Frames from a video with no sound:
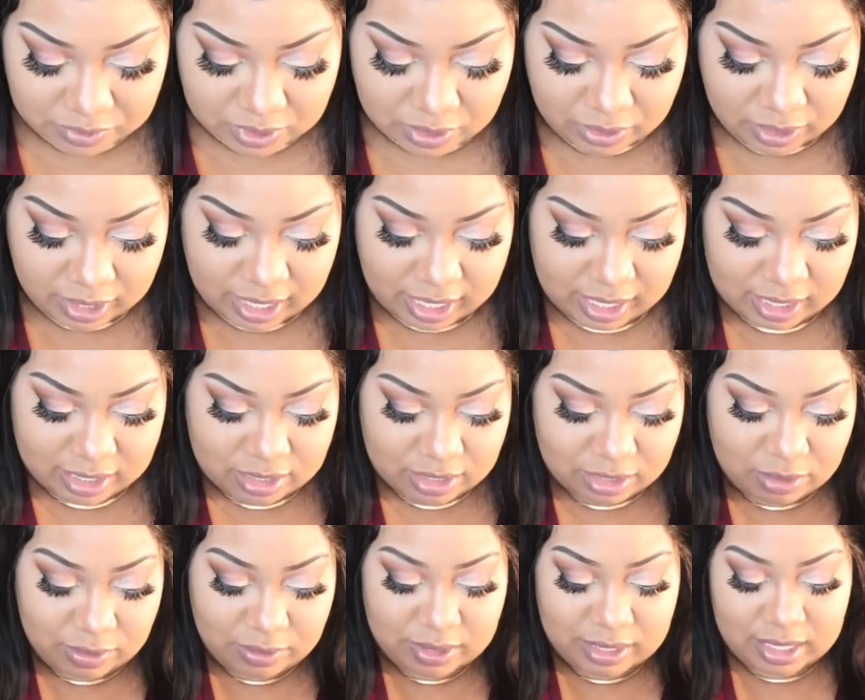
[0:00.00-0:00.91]
Okay,
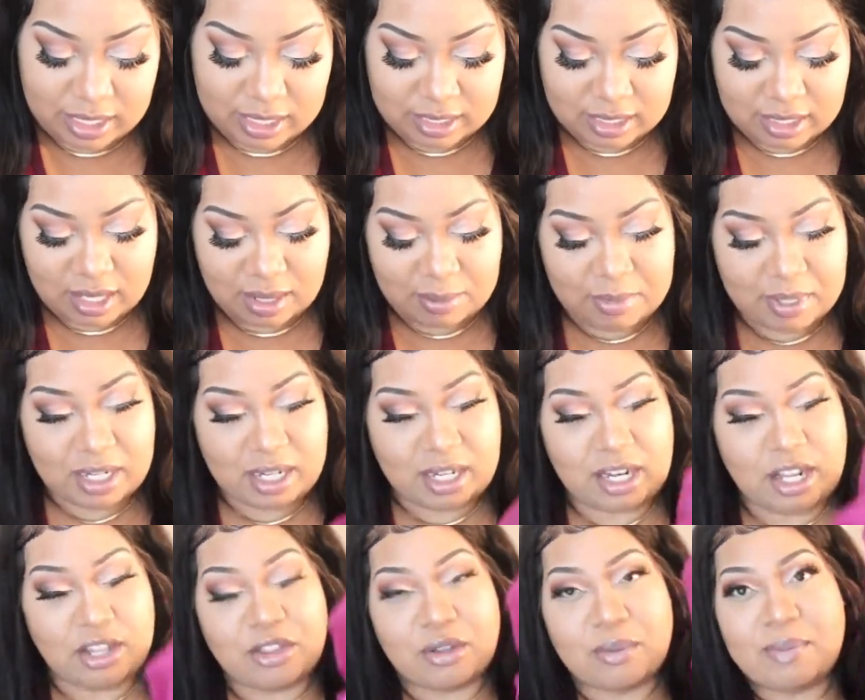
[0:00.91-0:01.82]
so it does come in
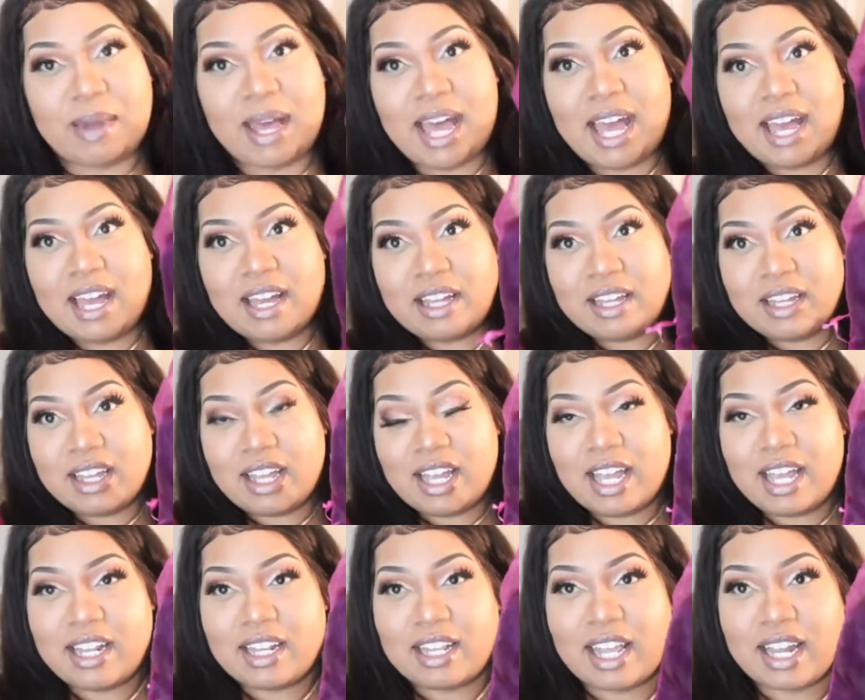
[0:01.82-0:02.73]
another bag,
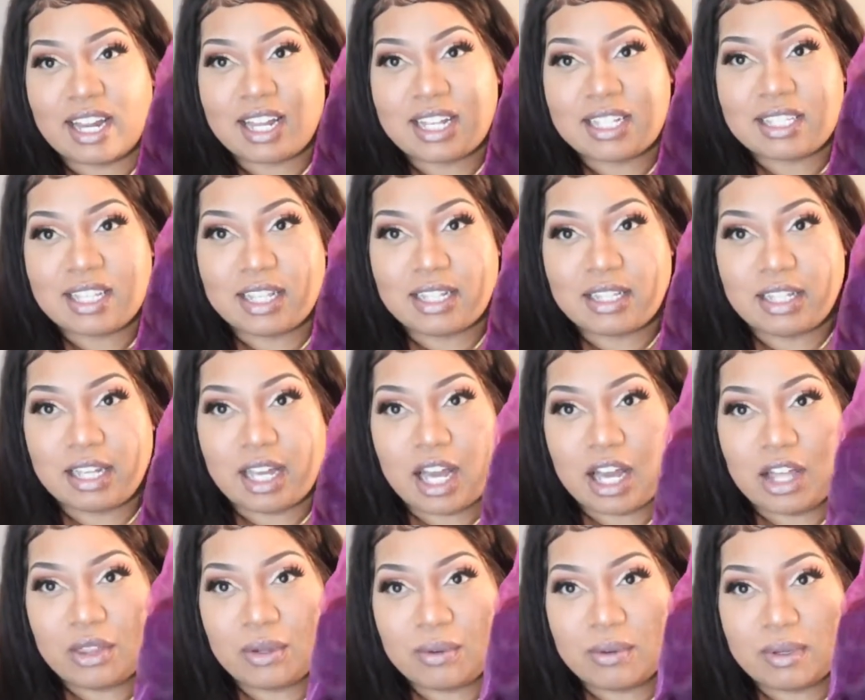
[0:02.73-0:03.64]
and like I said, the
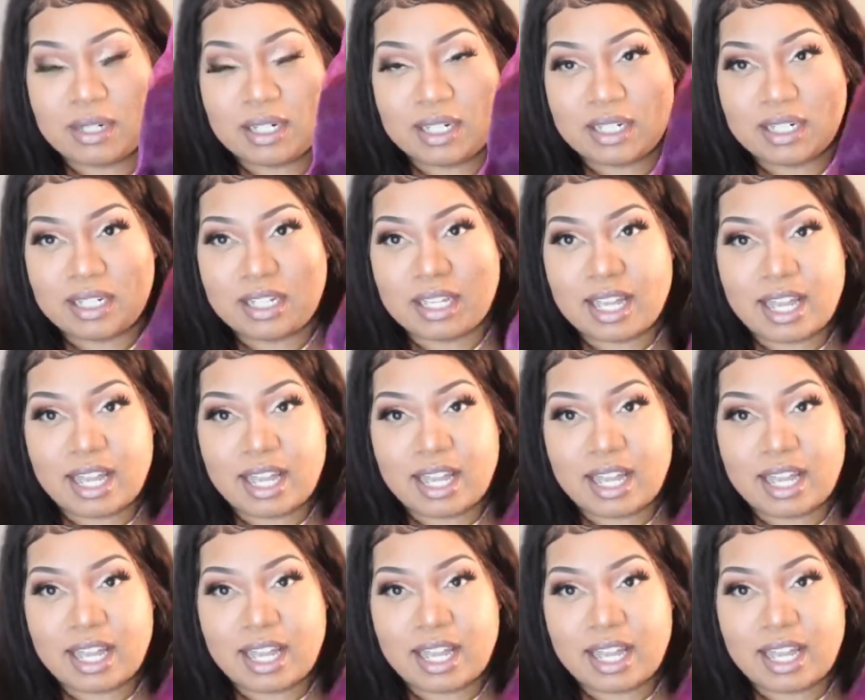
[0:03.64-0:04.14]
other one